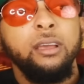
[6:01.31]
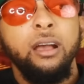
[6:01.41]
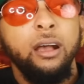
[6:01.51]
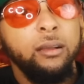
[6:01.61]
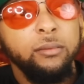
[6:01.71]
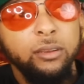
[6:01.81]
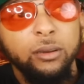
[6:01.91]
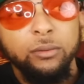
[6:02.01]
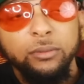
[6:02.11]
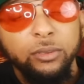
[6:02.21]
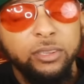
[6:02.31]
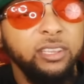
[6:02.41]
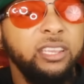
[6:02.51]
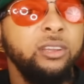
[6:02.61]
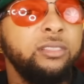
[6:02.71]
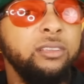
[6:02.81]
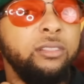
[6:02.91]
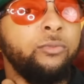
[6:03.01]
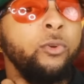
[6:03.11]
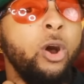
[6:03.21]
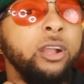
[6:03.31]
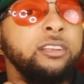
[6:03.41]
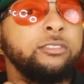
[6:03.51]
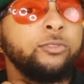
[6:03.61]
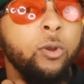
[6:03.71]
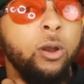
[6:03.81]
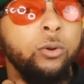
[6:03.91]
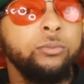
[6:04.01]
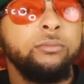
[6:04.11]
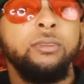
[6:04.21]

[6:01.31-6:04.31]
You know, you could hear the frog in his throat.